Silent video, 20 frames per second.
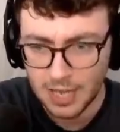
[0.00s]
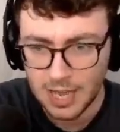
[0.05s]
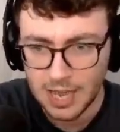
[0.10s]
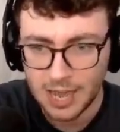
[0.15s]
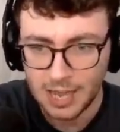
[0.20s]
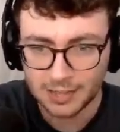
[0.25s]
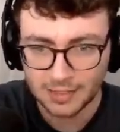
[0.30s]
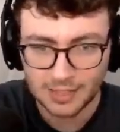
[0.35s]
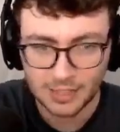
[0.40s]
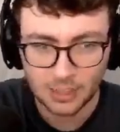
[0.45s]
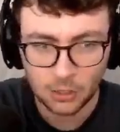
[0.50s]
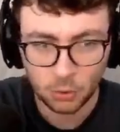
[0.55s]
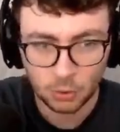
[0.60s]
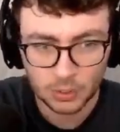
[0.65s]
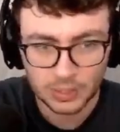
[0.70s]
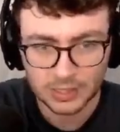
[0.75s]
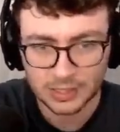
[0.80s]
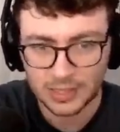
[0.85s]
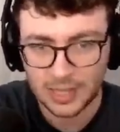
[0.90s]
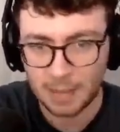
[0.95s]
I think
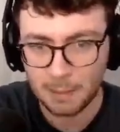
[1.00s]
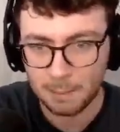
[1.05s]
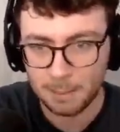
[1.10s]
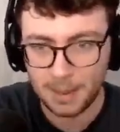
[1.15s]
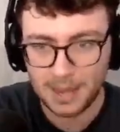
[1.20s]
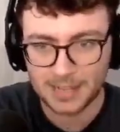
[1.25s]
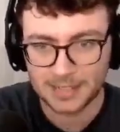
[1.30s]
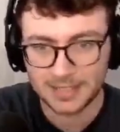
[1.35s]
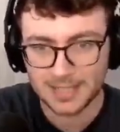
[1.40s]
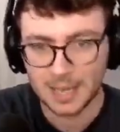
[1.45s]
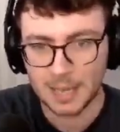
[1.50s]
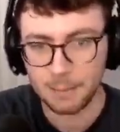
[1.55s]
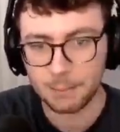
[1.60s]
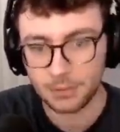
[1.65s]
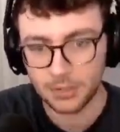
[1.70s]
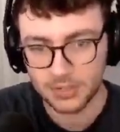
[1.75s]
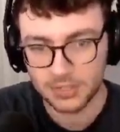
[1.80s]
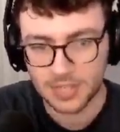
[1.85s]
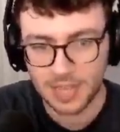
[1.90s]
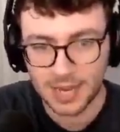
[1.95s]
holding that back temple
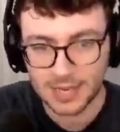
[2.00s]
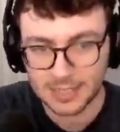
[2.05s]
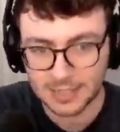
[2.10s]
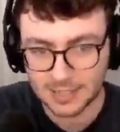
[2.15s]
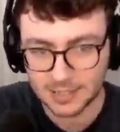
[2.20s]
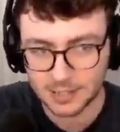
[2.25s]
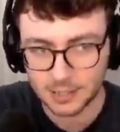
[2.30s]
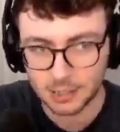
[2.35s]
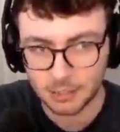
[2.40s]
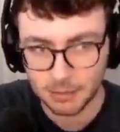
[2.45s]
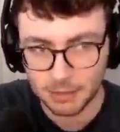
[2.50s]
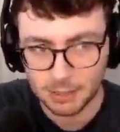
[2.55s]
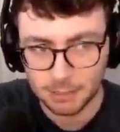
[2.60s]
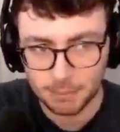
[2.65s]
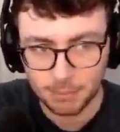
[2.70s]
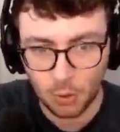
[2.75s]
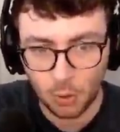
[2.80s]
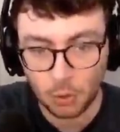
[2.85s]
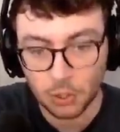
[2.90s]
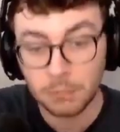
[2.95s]
side is going to be
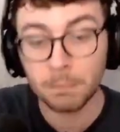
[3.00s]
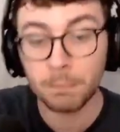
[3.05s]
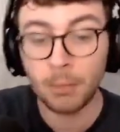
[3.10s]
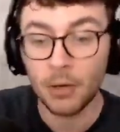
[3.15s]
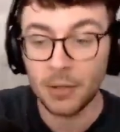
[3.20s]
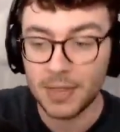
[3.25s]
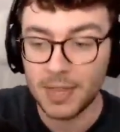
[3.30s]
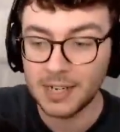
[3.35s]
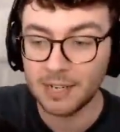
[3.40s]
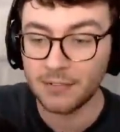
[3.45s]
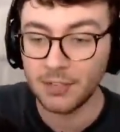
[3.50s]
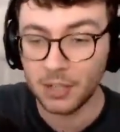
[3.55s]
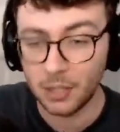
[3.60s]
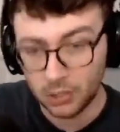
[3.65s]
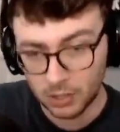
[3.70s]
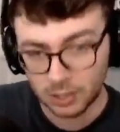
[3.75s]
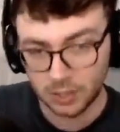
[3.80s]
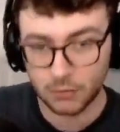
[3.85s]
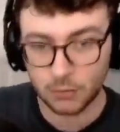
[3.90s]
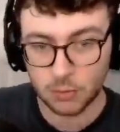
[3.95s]
important, but then if you look
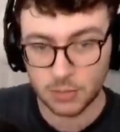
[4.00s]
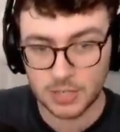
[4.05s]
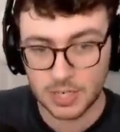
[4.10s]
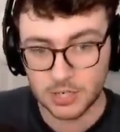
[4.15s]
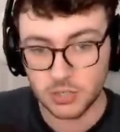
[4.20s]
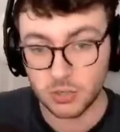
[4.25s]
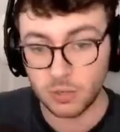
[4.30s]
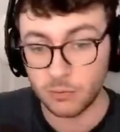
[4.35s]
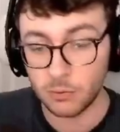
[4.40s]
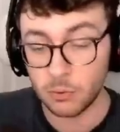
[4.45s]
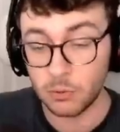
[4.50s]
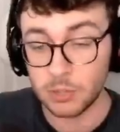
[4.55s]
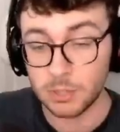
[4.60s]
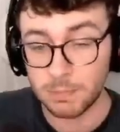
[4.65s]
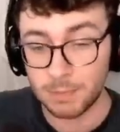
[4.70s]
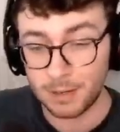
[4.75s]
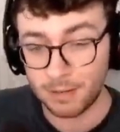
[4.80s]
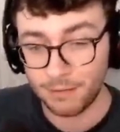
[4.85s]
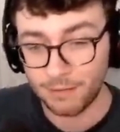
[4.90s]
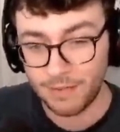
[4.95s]
at the rotation over towards
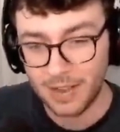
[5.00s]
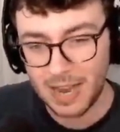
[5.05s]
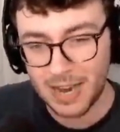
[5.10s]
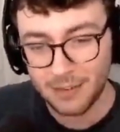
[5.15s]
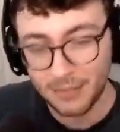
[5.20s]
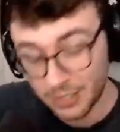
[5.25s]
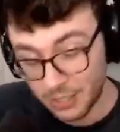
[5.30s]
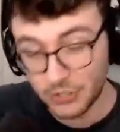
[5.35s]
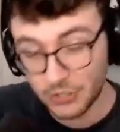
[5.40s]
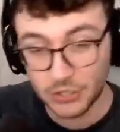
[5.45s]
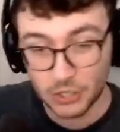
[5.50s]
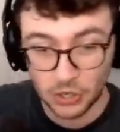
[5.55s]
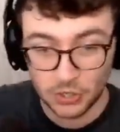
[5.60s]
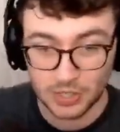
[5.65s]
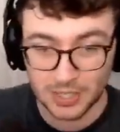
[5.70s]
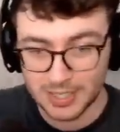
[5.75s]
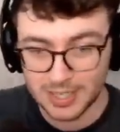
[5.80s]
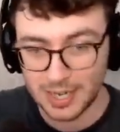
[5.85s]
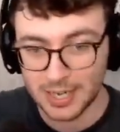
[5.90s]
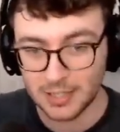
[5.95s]
P5, it's on the other
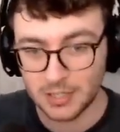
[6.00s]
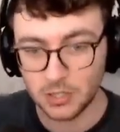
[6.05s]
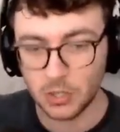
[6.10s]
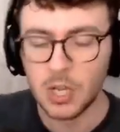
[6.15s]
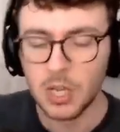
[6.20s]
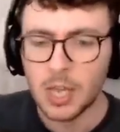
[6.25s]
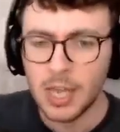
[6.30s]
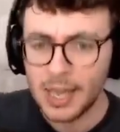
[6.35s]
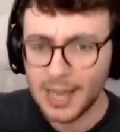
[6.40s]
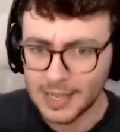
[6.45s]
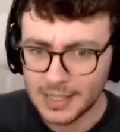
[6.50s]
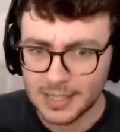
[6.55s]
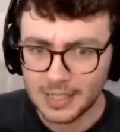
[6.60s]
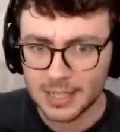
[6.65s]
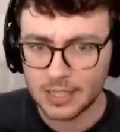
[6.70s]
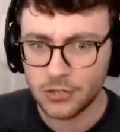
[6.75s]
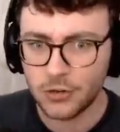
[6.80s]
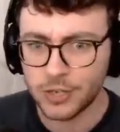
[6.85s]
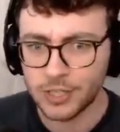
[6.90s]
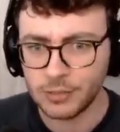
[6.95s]
side. So it's an
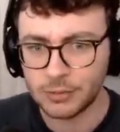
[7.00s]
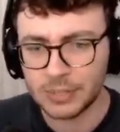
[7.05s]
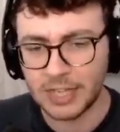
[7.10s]
interesting one.